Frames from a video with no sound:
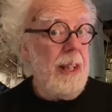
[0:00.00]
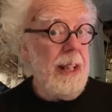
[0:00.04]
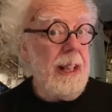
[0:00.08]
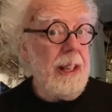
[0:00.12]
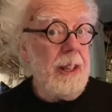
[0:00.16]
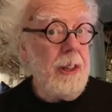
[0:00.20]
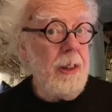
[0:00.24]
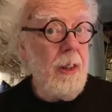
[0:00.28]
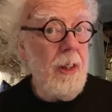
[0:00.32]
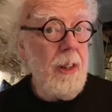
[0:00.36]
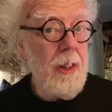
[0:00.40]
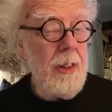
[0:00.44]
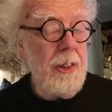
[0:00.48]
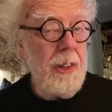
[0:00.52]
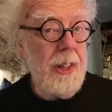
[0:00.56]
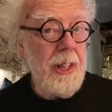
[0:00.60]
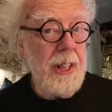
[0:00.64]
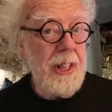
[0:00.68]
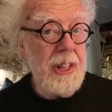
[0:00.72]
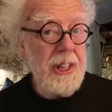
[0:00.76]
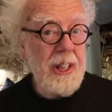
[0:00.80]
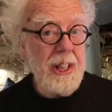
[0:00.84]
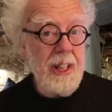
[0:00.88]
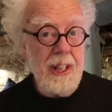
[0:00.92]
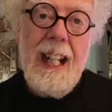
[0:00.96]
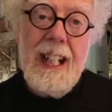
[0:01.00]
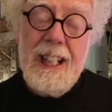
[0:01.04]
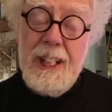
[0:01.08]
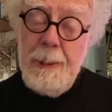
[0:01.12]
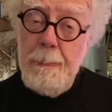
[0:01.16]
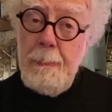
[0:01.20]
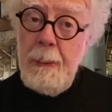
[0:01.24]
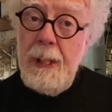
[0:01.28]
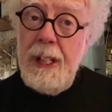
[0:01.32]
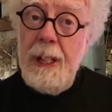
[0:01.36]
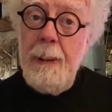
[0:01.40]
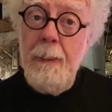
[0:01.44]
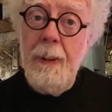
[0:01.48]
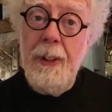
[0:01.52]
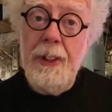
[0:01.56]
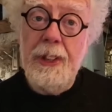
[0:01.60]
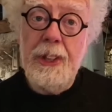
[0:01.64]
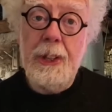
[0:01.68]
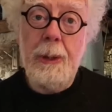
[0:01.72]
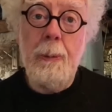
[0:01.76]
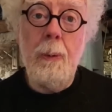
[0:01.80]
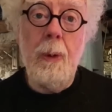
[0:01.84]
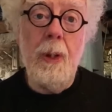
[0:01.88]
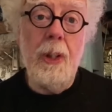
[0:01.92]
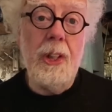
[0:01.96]
in Congress has pretty well
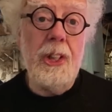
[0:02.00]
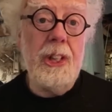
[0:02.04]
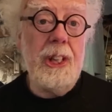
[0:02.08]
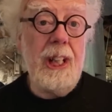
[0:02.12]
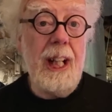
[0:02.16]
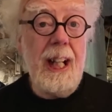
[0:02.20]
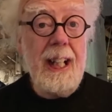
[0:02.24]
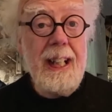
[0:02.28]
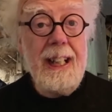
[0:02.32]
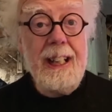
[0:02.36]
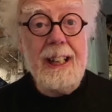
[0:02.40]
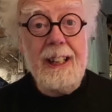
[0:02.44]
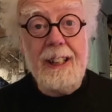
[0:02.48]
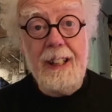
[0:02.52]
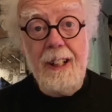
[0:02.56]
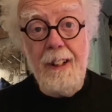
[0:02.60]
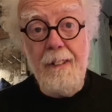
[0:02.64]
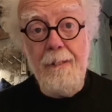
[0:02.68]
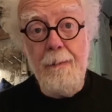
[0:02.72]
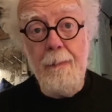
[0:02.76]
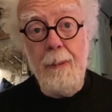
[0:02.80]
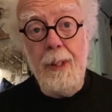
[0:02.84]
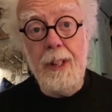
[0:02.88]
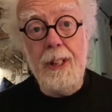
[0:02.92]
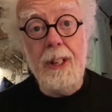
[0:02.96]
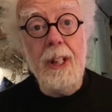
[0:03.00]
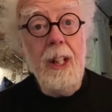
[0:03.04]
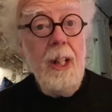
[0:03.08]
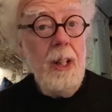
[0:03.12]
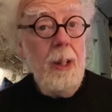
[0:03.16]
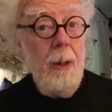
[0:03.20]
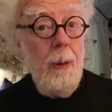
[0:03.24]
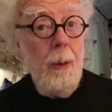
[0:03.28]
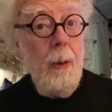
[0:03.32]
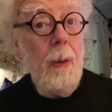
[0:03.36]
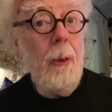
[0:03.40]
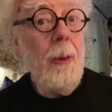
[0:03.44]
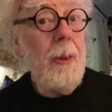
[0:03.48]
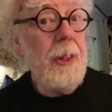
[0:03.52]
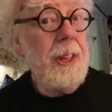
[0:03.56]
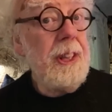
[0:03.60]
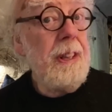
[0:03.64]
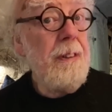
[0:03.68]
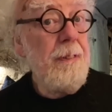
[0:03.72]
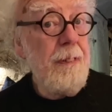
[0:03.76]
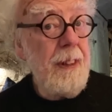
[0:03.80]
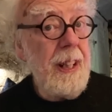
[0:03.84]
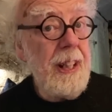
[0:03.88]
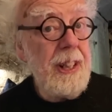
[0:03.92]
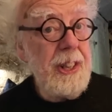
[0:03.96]
squashed any government or
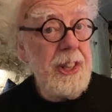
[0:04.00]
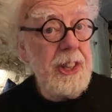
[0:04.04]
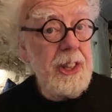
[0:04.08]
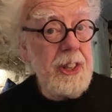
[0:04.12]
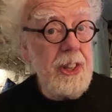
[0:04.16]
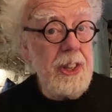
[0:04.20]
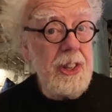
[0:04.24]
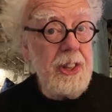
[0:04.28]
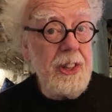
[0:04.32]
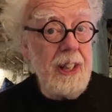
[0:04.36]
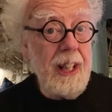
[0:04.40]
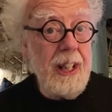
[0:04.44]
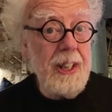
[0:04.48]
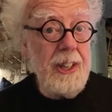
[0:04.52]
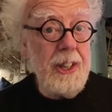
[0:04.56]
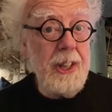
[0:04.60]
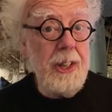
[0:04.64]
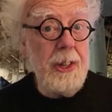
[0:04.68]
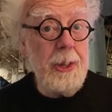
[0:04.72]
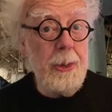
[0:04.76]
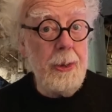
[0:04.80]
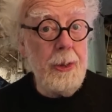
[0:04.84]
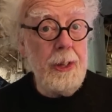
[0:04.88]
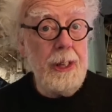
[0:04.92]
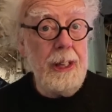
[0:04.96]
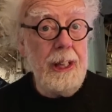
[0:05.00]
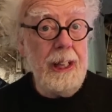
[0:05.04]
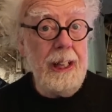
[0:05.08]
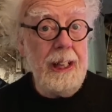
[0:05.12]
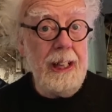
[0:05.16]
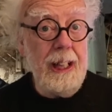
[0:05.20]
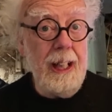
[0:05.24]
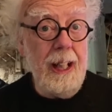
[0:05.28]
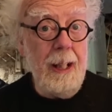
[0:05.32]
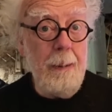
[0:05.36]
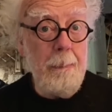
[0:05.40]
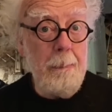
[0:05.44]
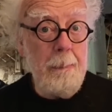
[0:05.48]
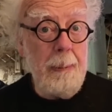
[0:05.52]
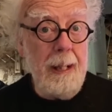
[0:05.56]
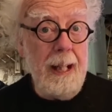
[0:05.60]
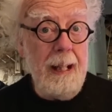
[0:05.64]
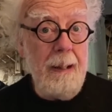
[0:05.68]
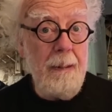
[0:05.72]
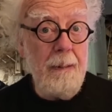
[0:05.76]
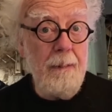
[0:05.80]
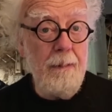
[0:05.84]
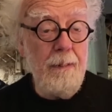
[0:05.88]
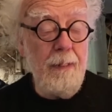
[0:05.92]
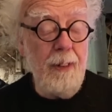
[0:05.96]
defense contractor talking
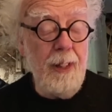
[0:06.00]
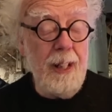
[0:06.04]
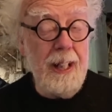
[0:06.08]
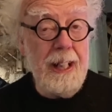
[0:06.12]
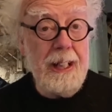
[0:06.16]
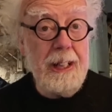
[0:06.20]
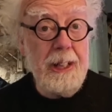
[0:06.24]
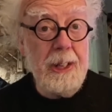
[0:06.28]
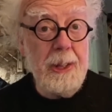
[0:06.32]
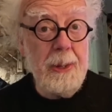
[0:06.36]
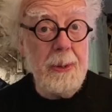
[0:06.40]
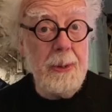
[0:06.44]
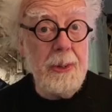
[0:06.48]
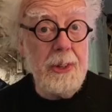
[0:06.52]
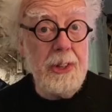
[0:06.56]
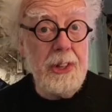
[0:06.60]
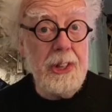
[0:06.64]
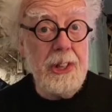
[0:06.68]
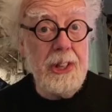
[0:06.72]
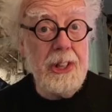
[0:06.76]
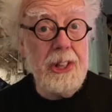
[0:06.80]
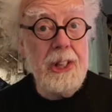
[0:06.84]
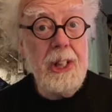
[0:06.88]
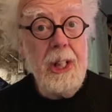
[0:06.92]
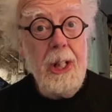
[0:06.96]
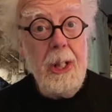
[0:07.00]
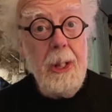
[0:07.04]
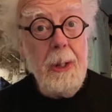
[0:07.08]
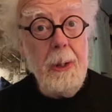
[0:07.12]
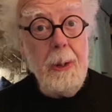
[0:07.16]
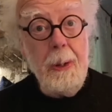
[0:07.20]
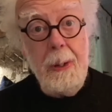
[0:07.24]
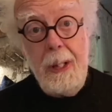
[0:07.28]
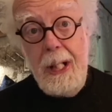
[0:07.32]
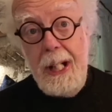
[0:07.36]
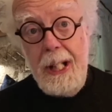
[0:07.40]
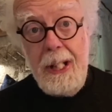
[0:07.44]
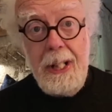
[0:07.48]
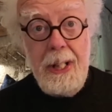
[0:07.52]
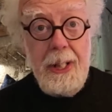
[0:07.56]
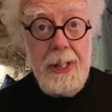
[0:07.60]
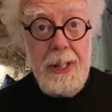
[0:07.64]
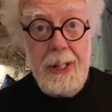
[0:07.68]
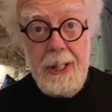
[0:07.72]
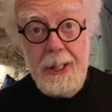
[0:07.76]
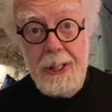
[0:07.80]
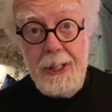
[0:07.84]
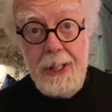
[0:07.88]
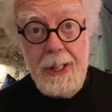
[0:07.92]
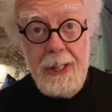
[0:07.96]
about flying saucers or
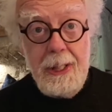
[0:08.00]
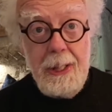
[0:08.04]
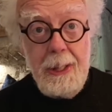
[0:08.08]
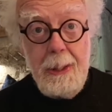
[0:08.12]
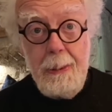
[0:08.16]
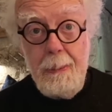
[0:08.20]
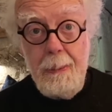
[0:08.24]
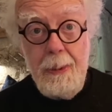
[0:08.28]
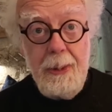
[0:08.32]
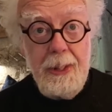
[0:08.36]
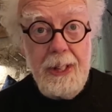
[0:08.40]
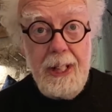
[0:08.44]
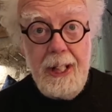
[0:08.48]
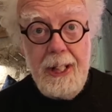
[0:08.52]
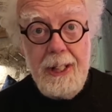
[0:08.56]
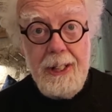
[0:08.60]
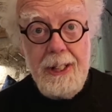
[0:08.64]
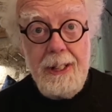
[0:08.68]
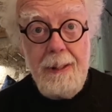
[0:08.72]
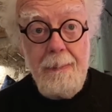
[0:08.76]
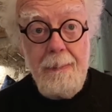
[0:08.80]
anything to do with that